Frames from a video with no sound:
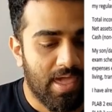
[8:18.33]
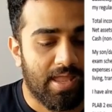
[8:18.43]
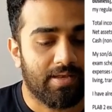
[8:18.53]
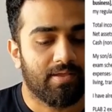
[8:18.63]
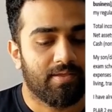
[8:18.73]

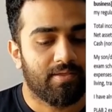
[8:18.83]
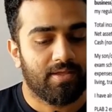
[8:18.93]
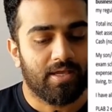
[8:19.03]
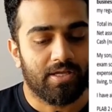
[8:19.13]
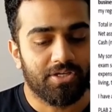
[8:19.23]
And
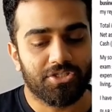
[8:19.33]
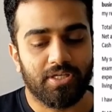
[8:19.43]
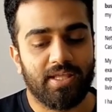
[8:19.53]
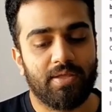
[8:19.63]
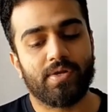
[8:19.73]

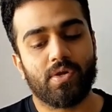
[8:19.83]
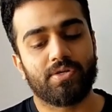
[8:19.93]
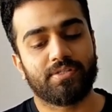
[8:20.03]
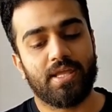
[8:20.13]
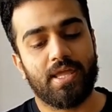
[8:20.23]
additionally, he went
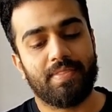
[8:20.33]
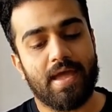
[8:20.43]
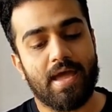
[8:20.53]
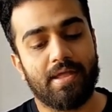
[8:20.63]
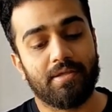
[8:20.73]
on to say
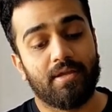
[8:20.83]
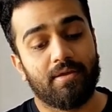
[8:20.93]
that